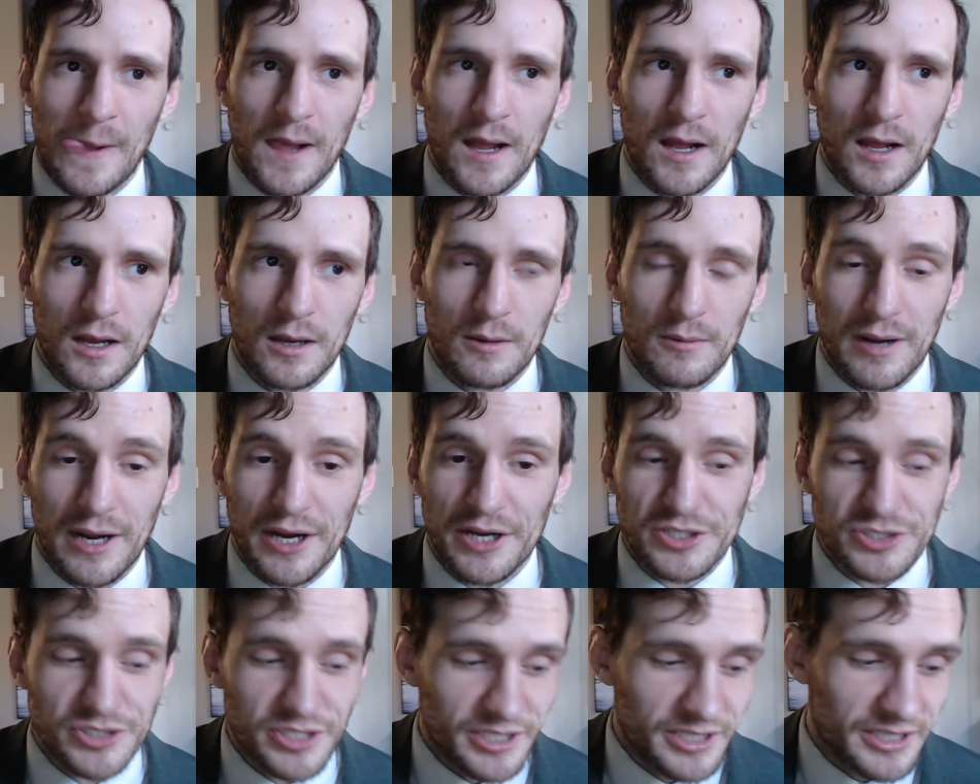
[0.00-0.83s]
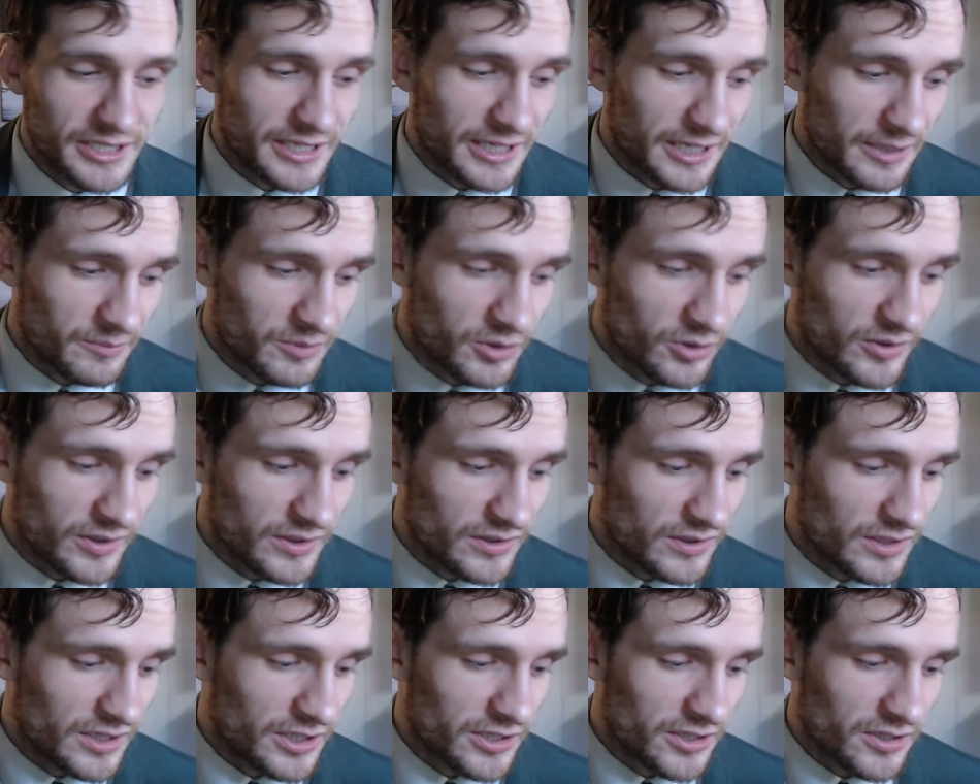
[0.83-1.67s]
I usually, and I'm going
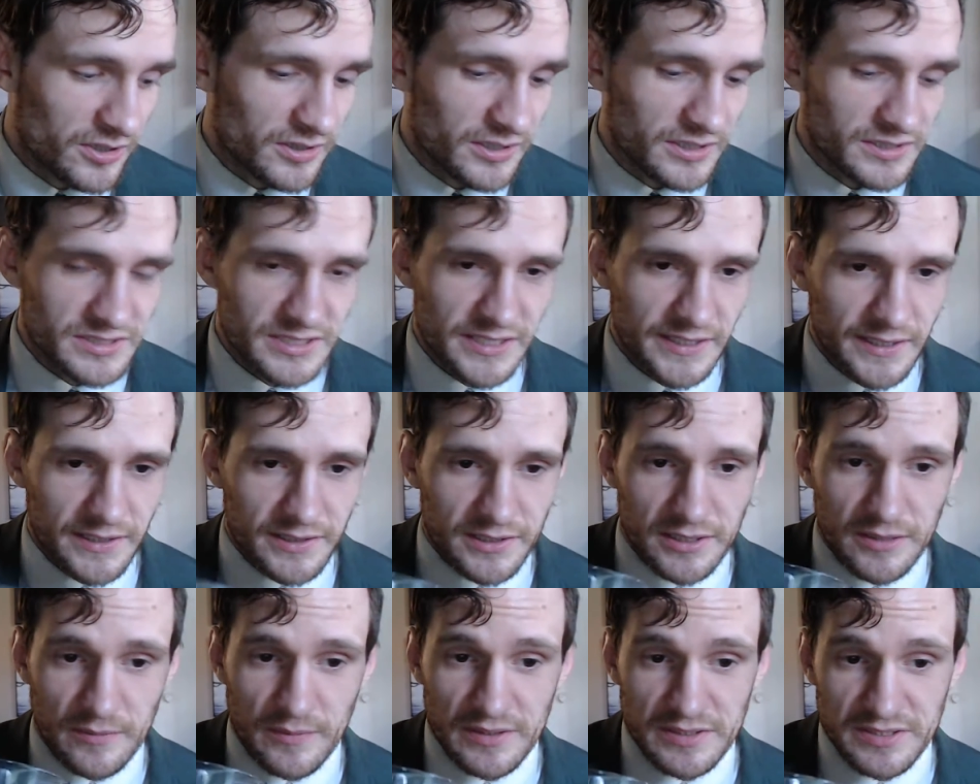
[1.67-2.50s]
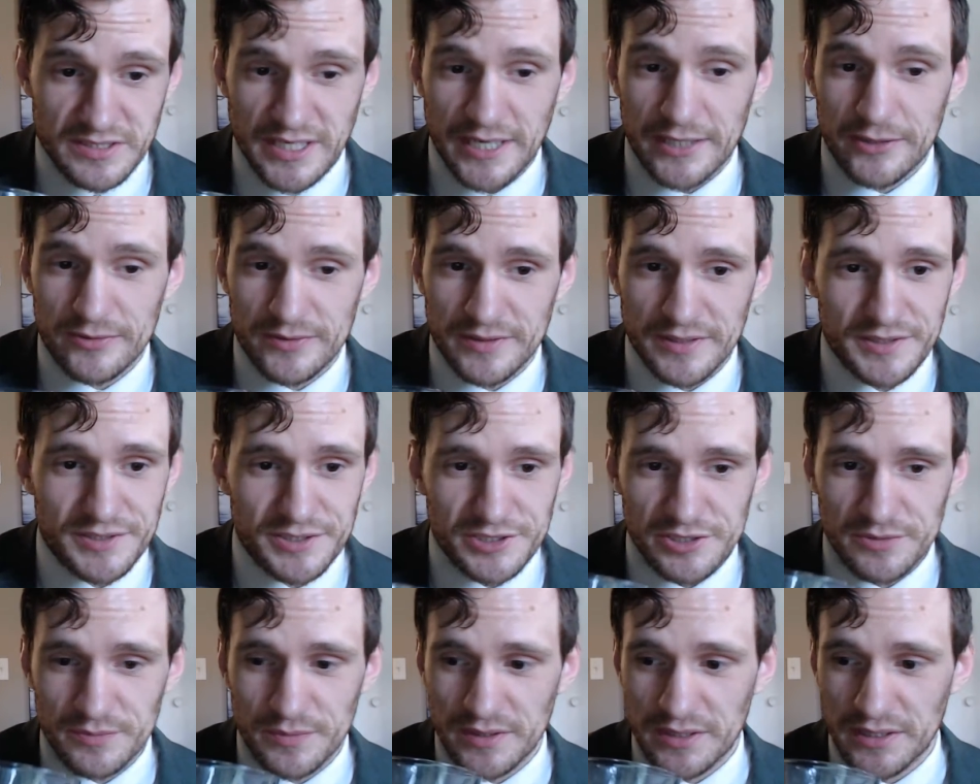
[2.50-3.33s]
to here in a second, commit
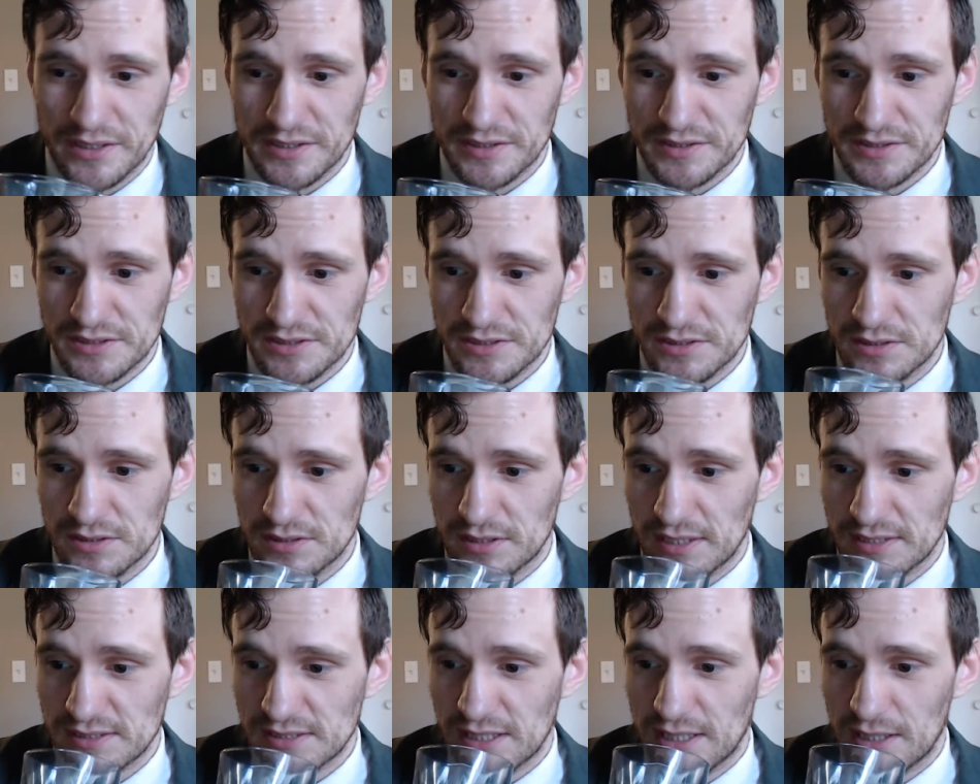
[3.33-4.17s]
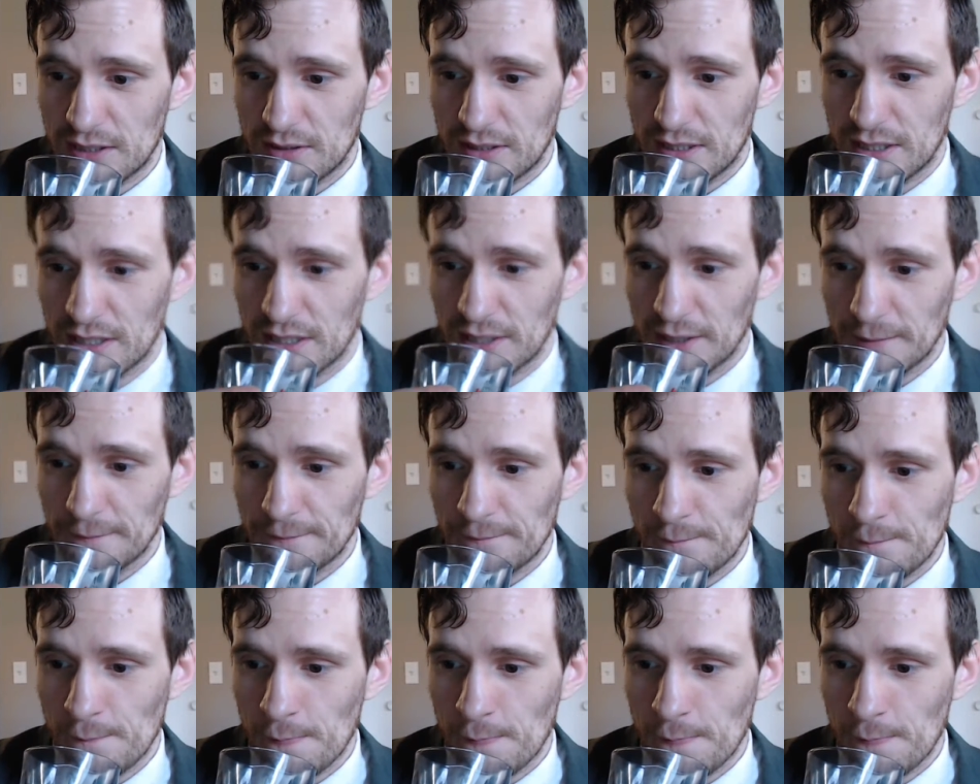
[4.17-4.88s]
sacrilege because that's how